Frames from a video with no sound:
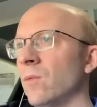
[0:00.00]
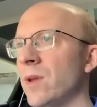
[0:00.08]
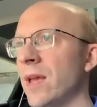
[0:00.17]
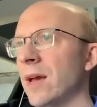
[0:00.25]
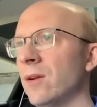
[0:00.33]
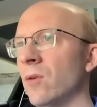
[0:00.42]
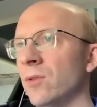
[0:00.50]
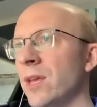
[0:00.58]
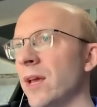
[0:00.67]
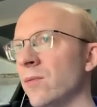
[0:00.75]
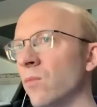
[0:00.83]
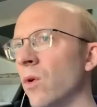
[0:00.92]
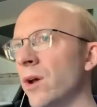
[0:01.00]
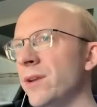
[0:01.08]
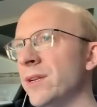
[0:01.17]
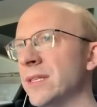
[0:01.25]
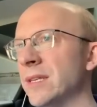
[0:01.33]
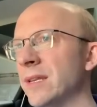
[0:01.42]
we had only had
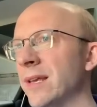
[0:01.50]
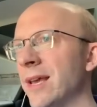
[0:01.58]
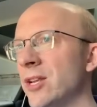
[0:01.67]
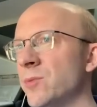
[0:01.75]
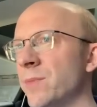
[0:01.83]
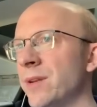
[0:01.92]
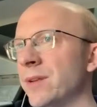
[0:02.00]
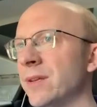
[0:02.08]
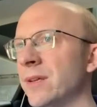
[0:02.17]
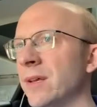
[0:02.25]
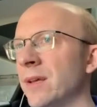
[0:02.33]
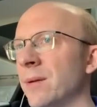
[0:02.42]
one disengagement,